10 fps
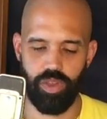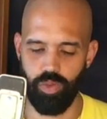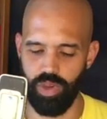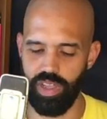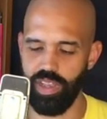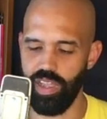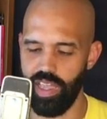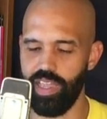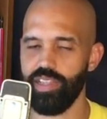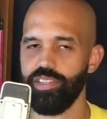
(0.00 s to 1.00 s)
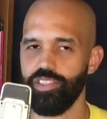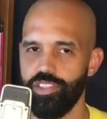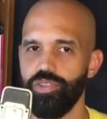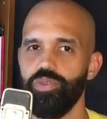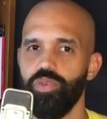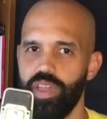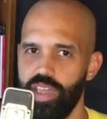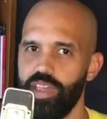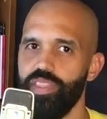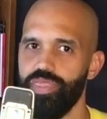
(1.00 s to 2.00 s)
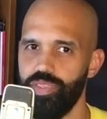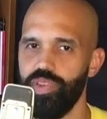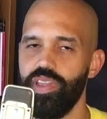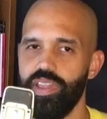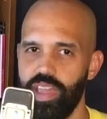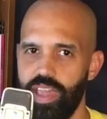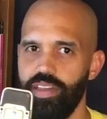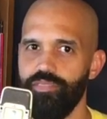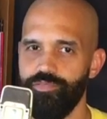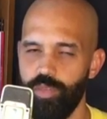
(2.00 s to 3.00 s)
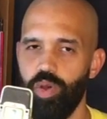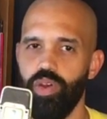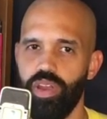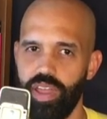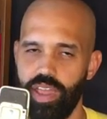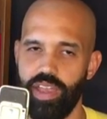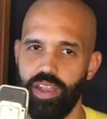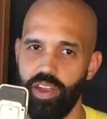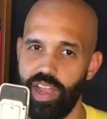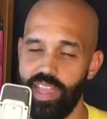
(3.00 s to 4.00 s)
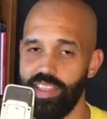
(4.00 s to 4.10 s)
1 and 2 and 3 and 4 and, all right?